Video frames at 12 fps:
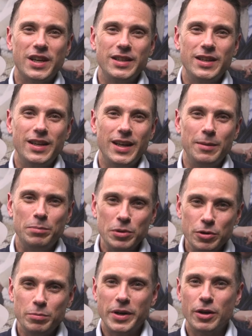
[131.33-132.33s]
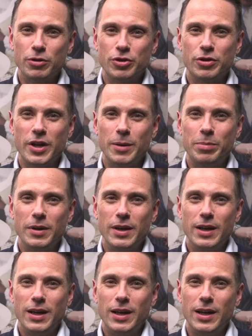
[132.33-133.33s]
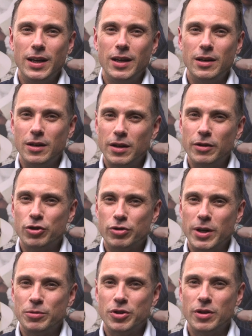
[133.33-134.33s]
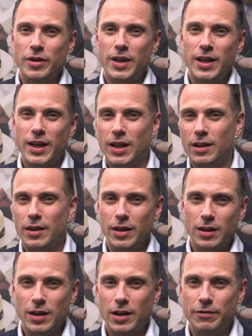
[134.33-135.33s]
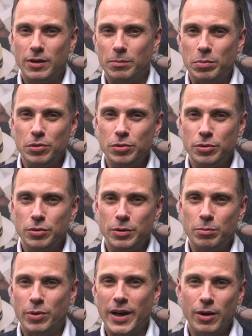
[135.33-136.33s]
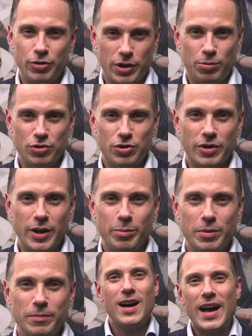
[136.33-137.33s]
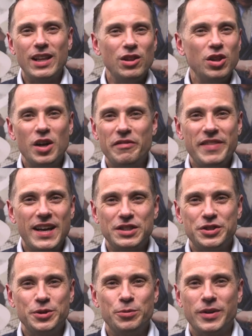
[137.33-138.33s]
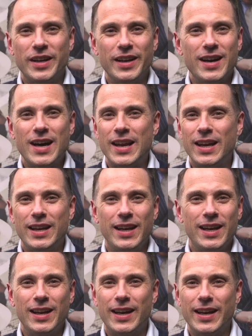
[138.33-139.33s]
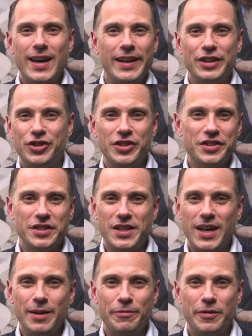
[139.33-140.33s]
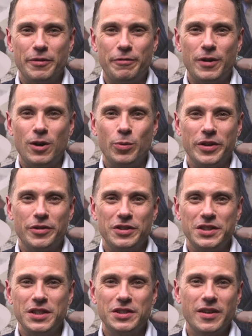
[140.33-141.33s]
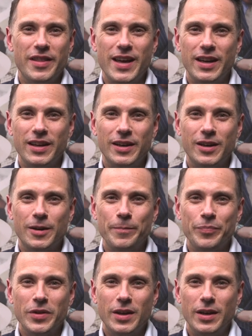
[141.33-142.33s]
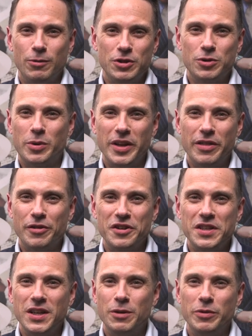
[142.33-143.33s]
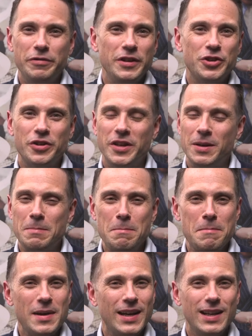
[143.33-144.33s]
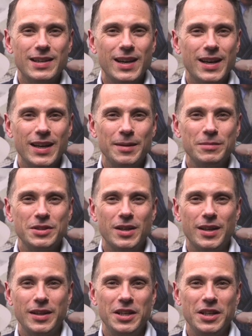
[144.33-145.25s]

I did a blue microstripe and another striped shirt that had like kind of a blue and brown double stripe. I loved that suit when I got it, and I got it just in time for the fall-winter season of that year. It was 2013. We featured it many times on the